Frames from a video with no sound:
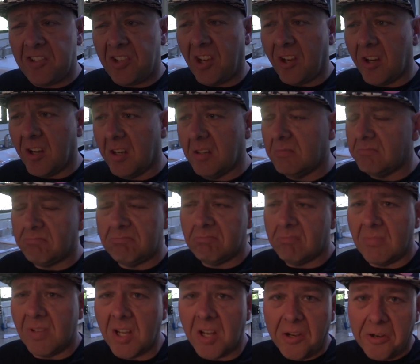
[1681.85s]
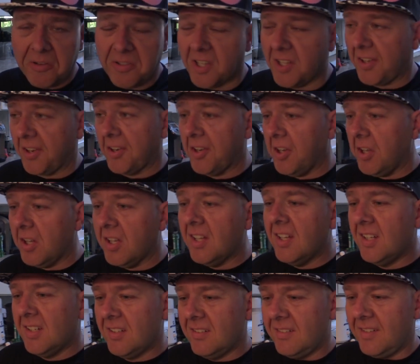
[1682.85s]
chair? No, not at all.
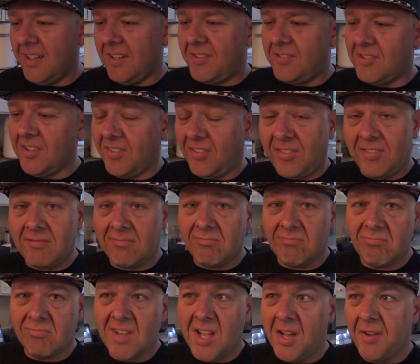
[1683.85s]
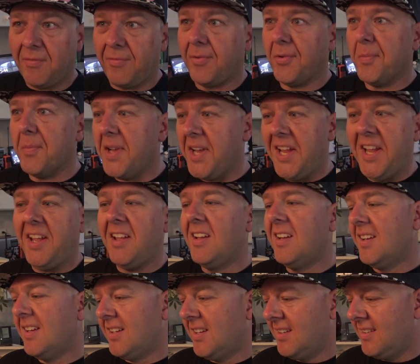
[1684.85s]
It's just not for me,
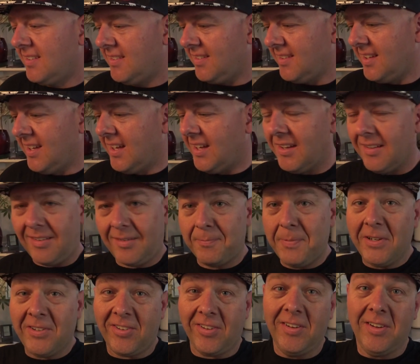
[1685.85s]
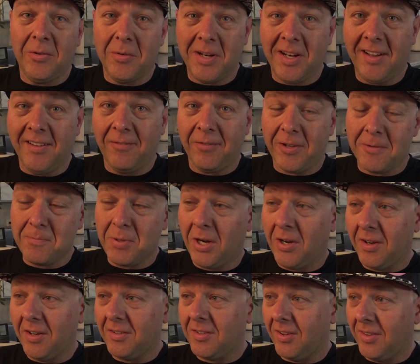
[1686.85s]
uh, especially when I've
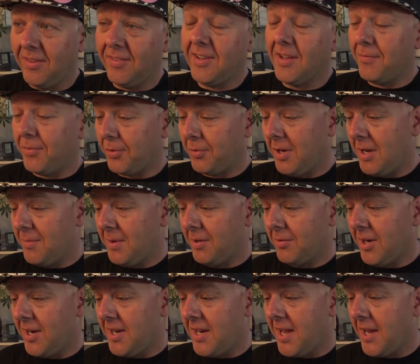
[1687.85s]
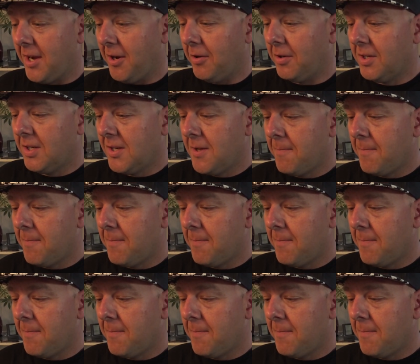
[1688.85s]
compared it to this F3 I'm in right now.